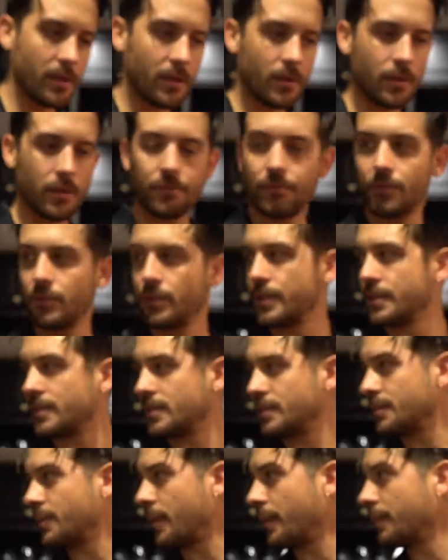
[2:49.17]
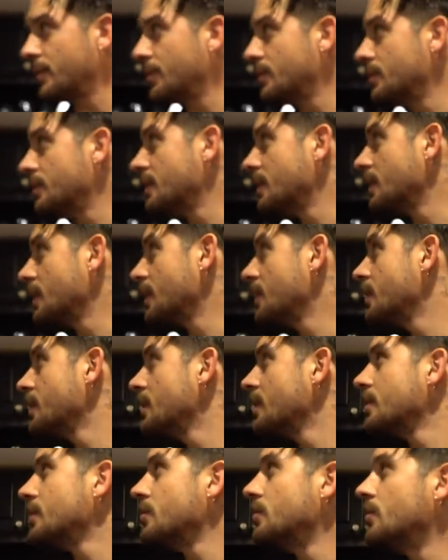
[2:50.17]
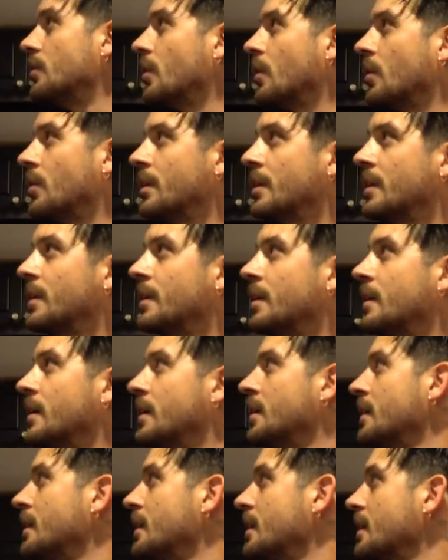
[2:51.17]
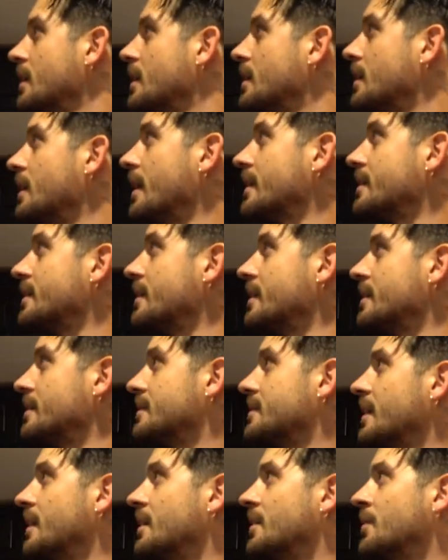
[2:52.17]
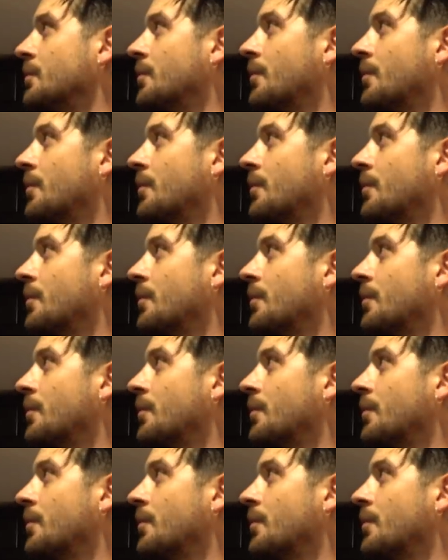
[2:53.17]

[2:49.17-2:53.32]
me or if you listen to my music, you know that collecting Saint